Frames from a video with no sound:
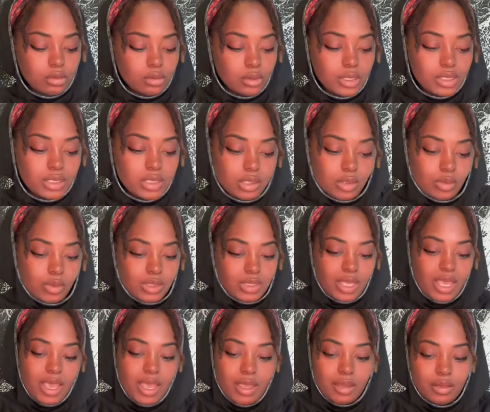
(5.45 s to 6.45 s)
Let's see what's
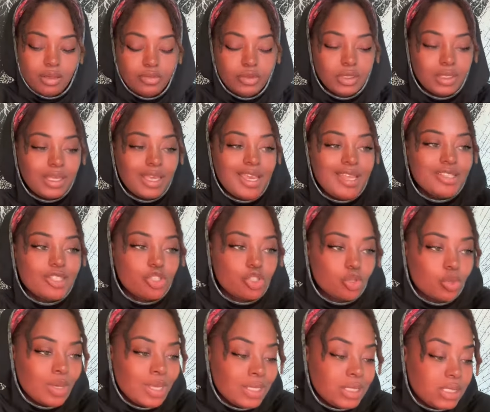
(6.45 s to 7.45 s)
happening for
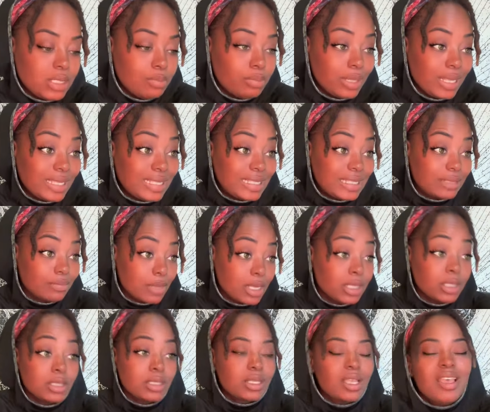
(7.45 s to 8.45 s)
Cancer into
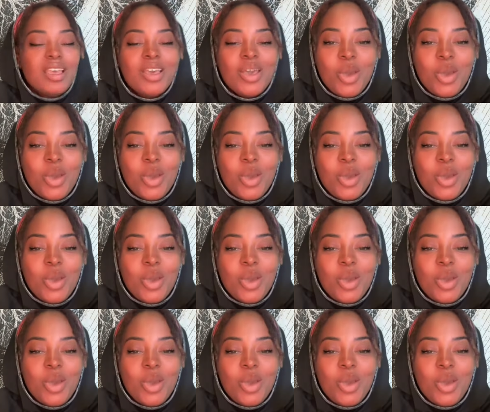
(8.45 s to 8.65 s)
placement.